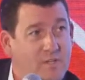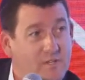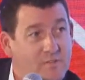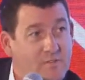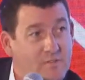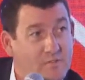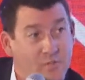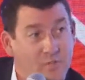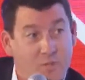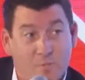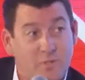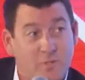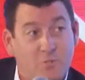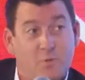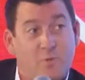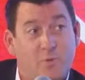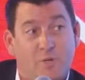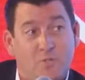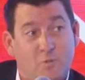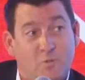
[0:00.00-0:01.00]
for the best
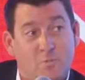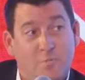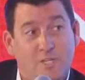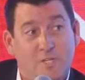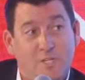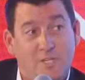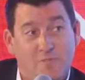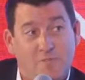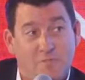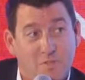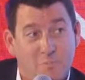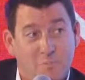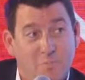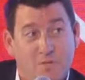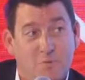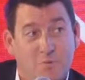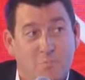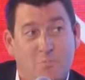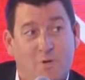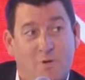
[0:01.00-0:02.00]
recipe, for the
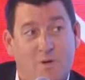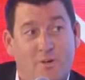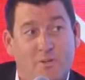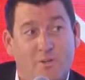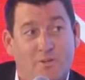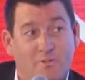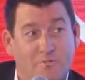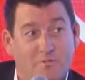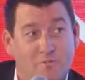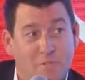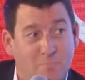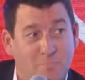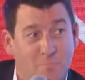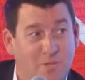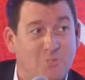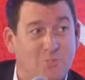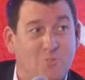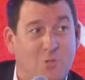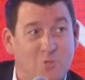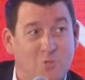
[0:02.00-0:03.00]
best product, or for the
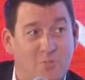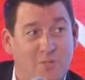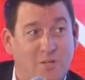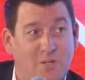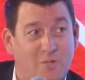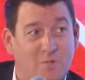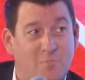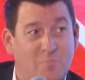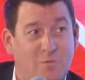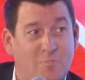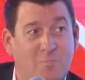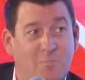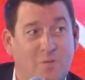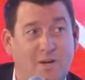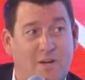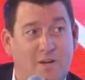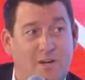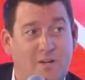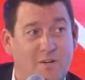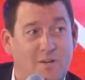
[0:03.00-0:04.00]
best hotel in
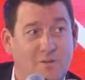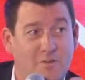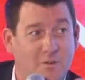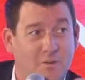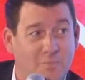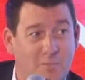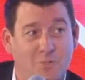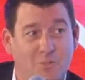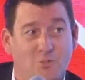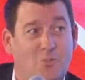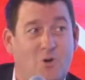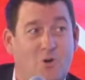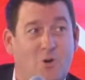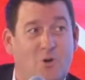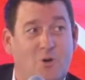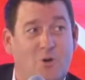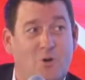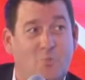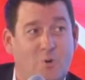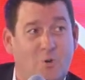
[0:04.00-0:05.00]
Mumbai, or the best
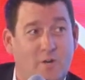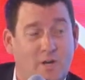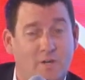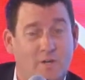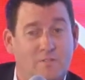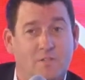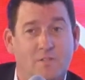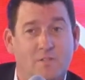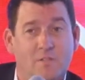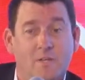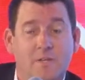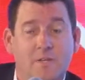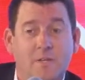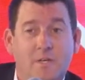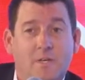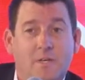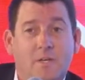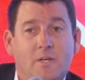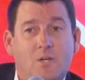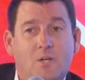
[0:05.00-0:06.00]
car, whatever.
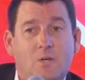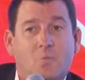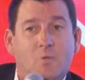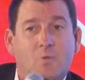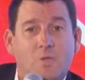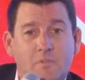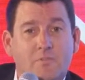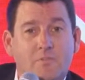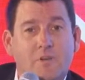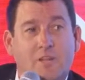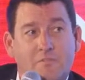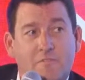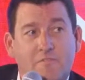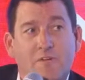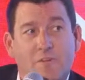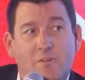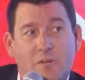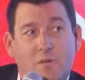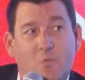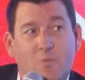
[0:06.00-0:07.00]
We've got to
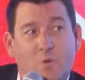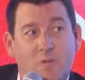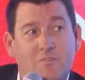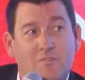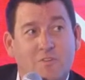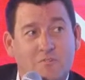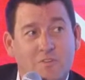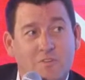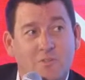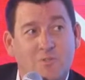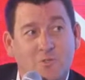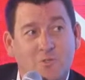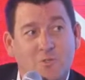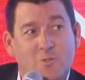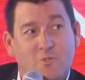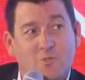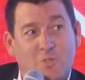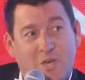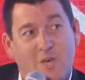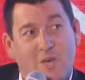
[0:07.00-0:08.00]
figure out a way of convincing
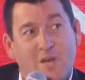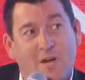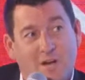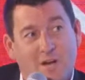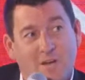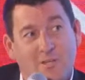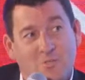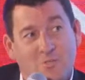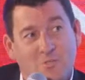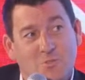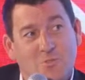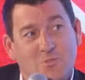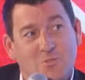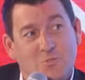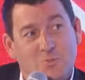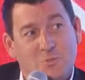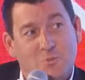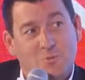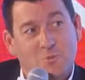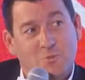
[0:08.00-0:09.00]
those AIs
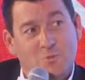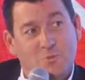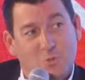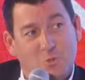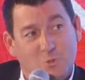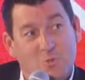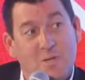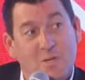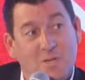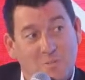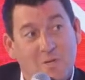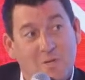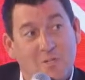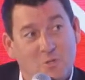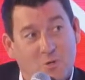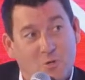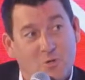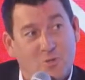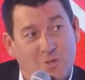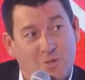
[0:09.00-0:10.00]
to, to recommend
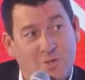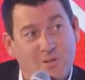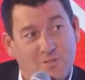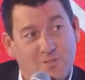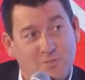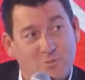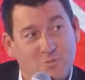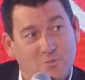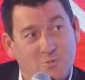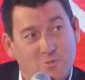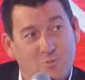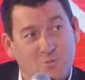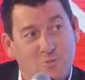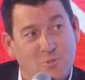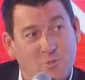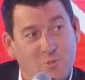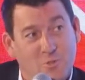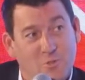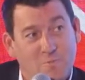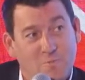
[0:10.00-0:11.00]
our clients to
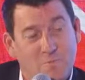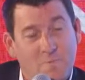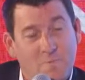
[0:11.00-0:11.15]
you.